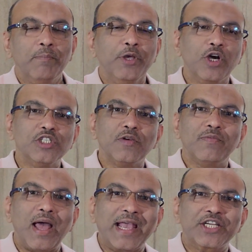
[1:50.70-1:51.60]
because
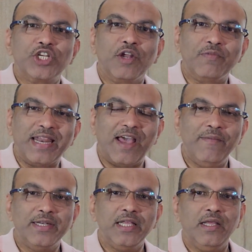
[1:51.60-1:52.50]
of action of
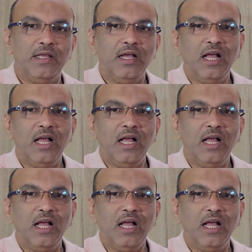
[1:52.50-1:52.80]
gravity,